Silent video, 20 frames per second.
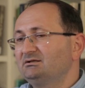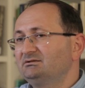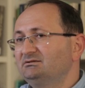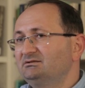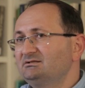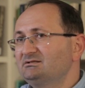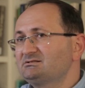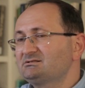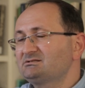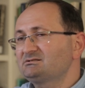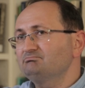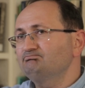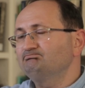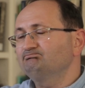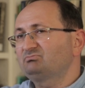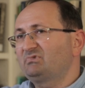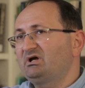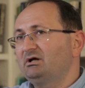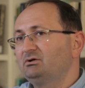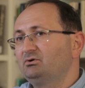this
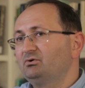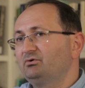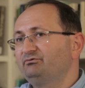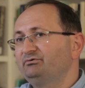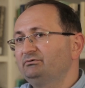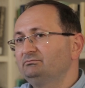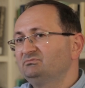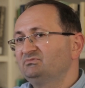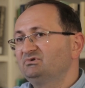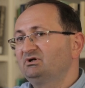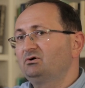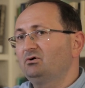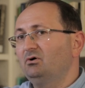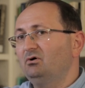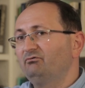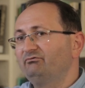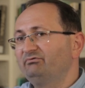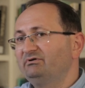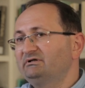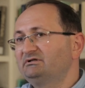kind of the
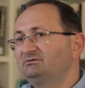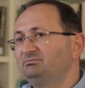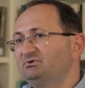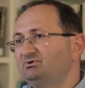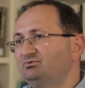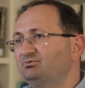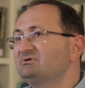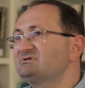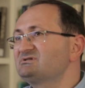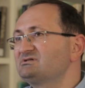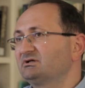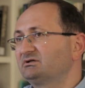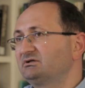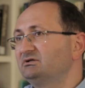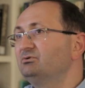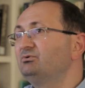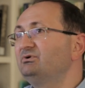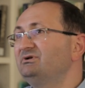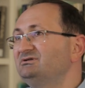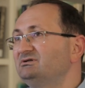conflict between
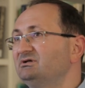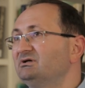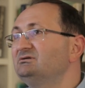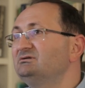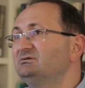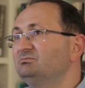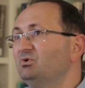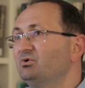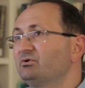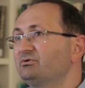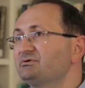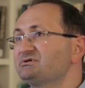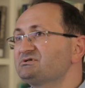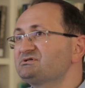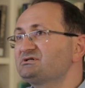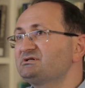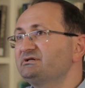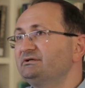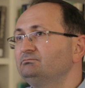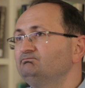security and
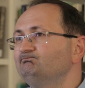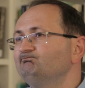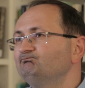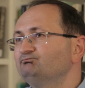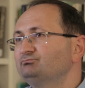democracy,